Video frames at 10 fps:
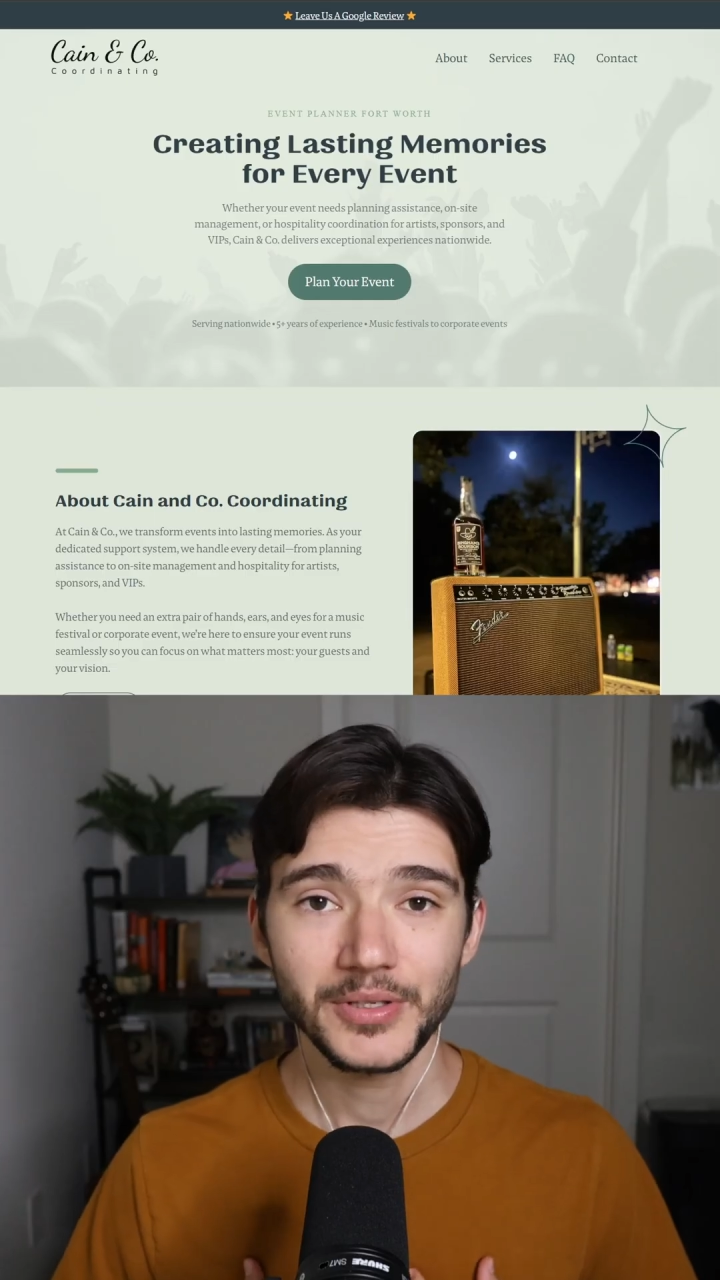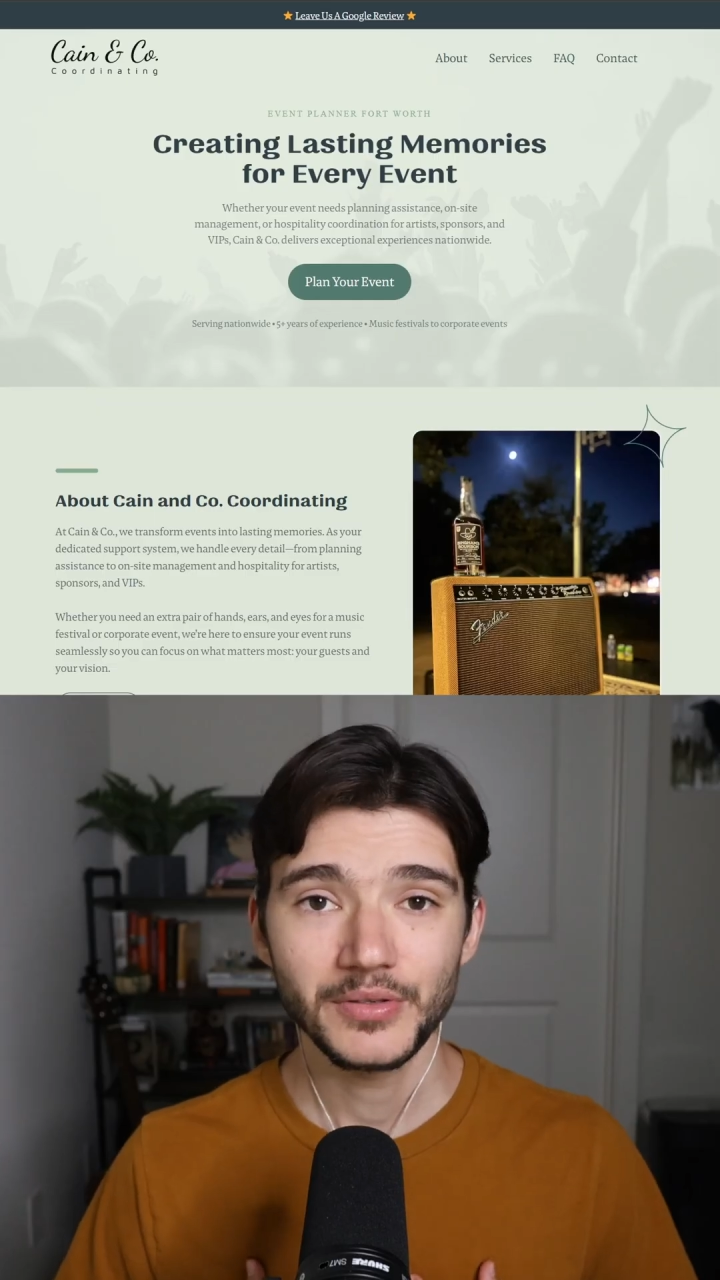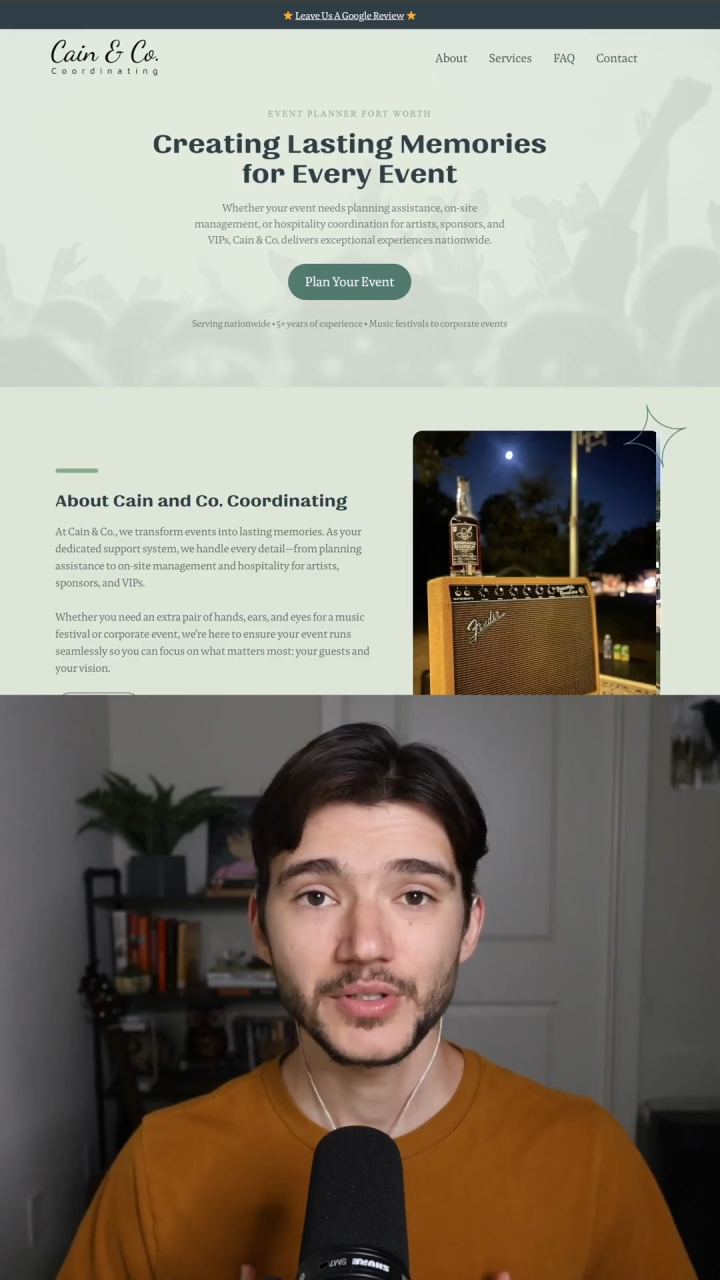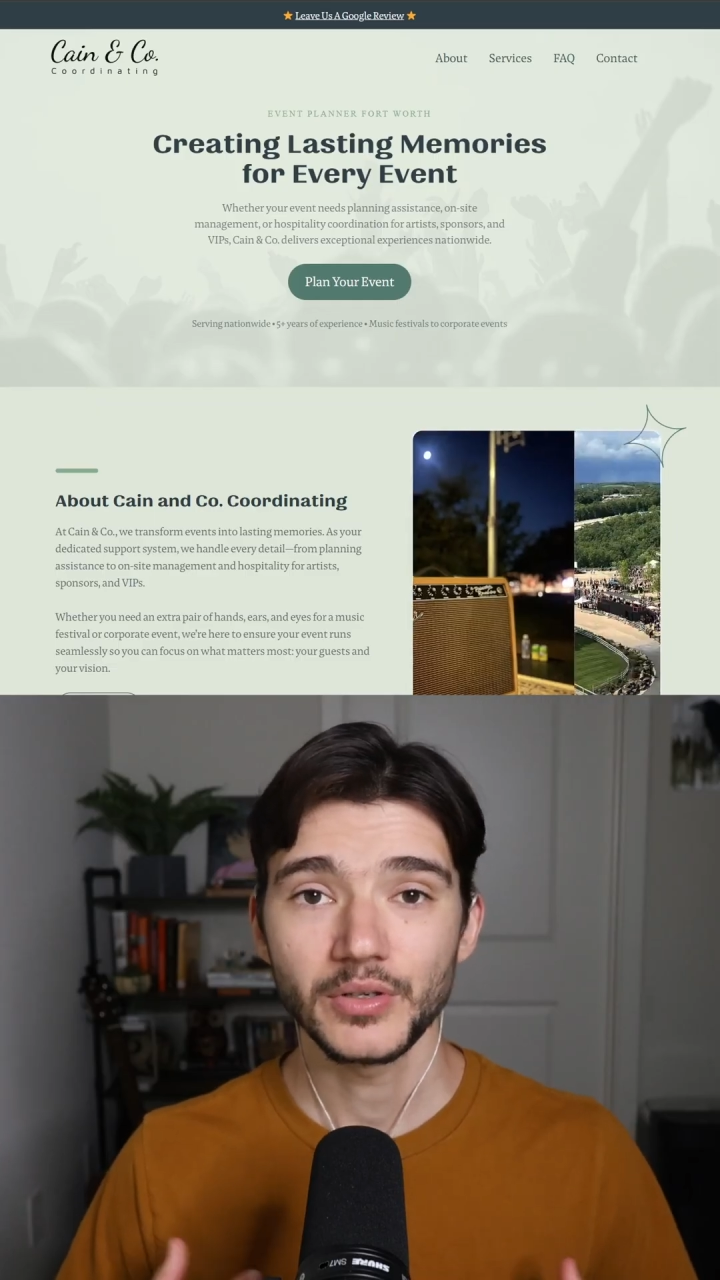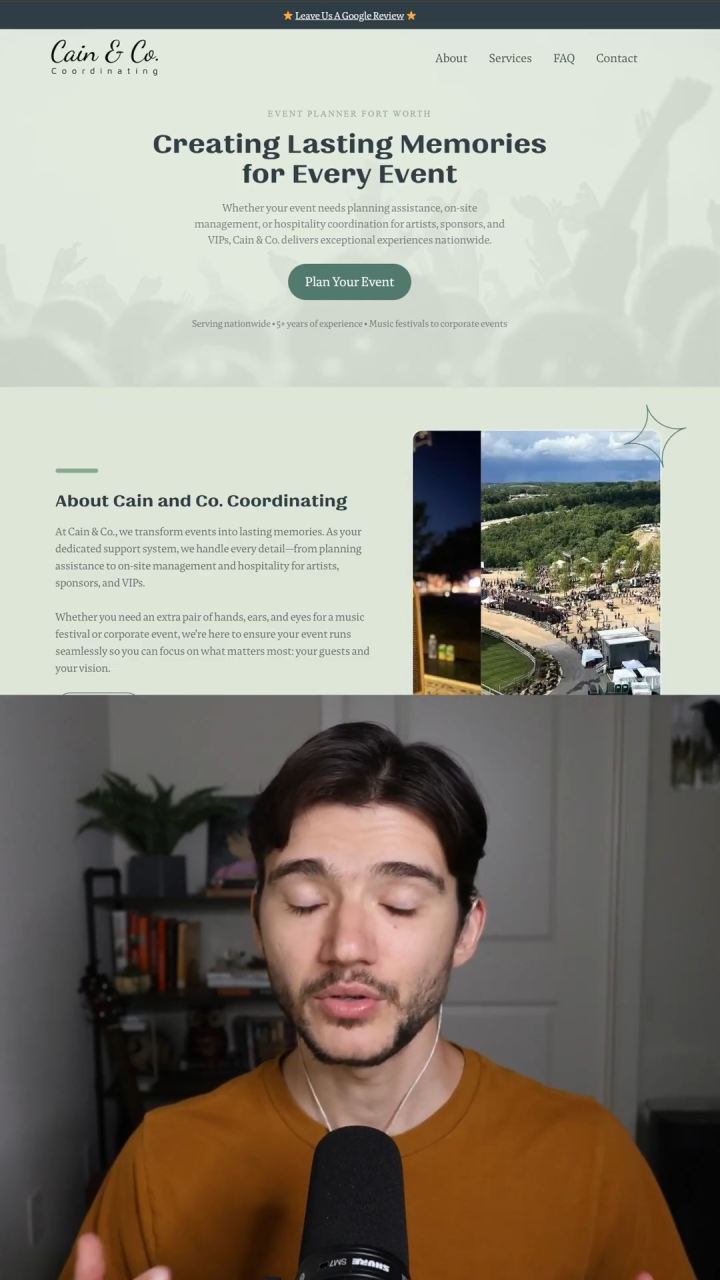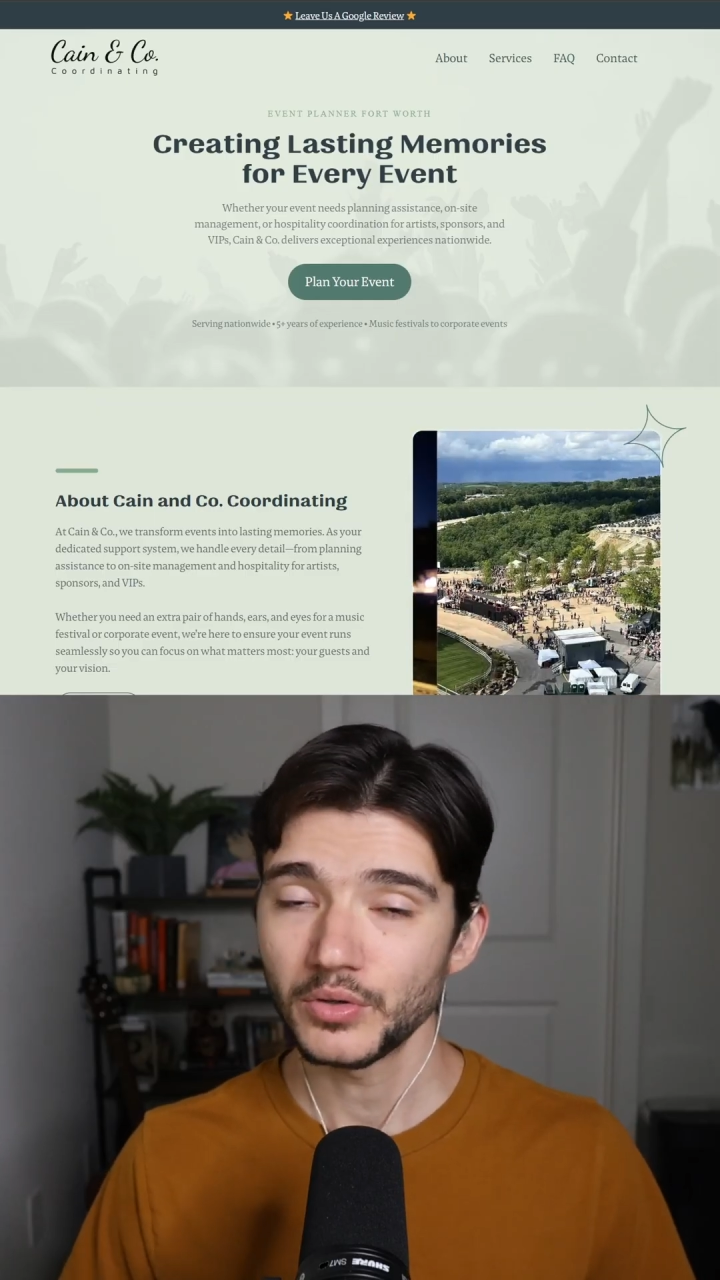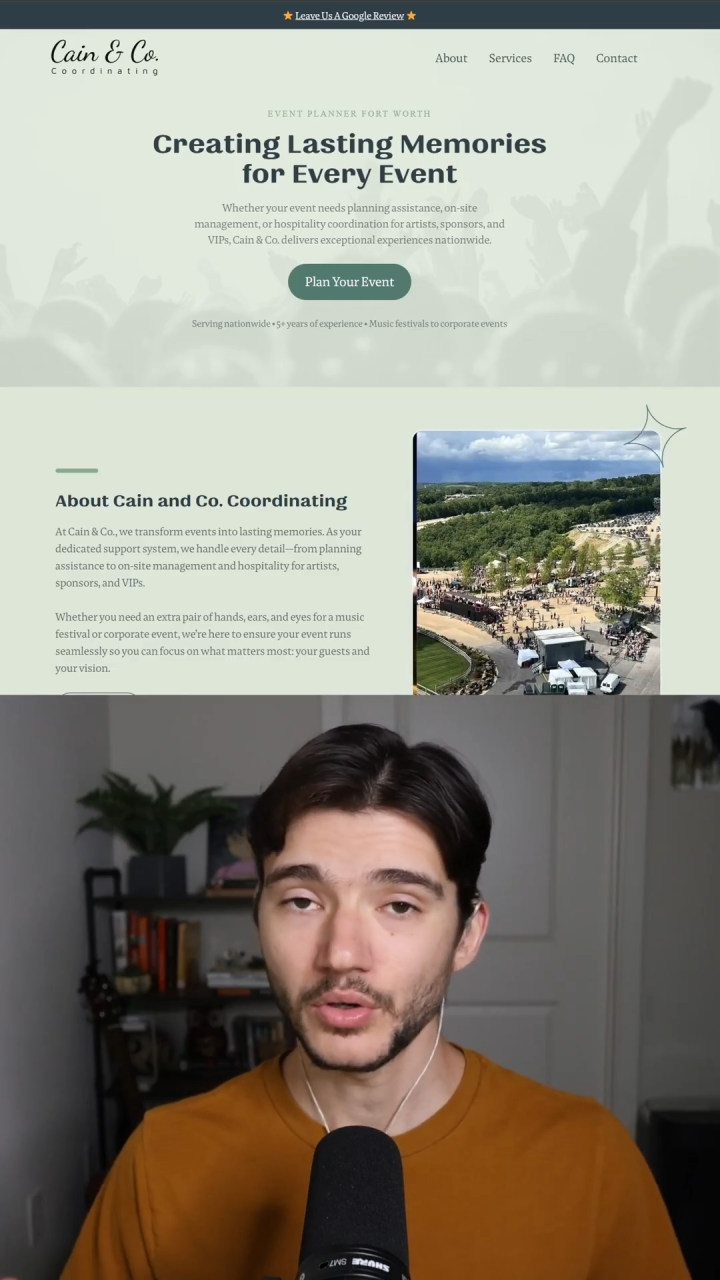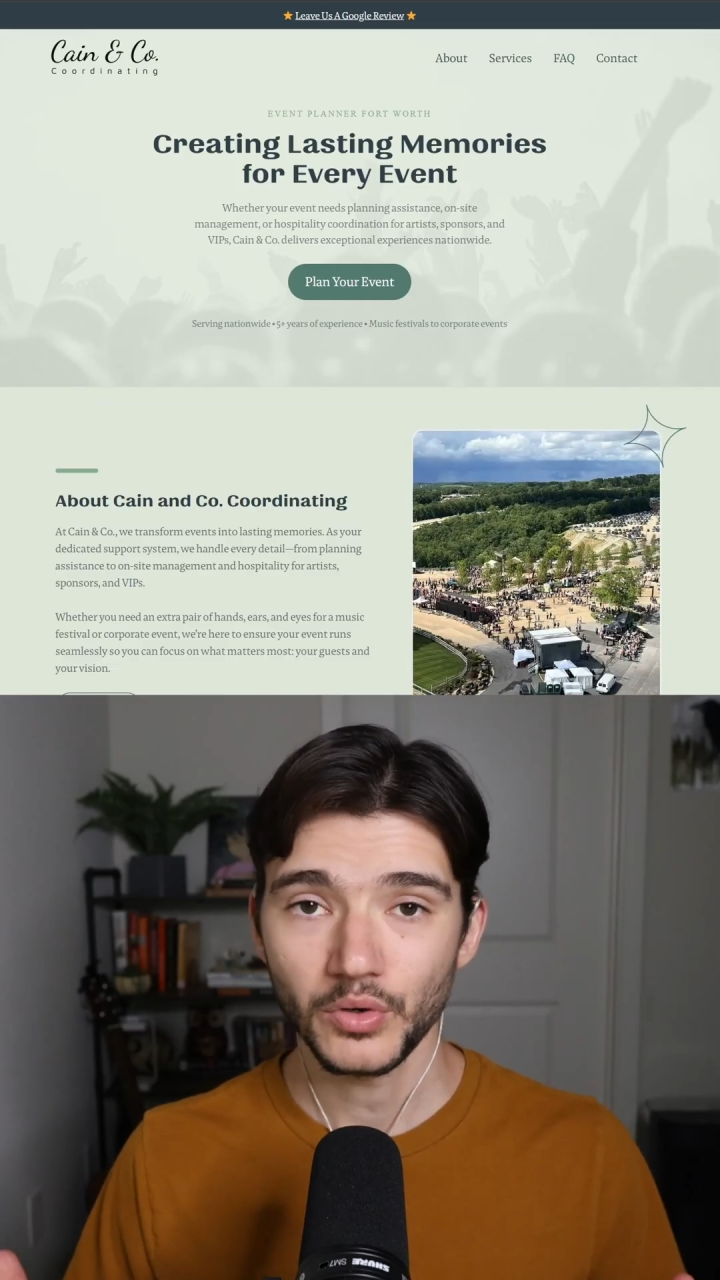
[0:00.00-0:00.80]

using Google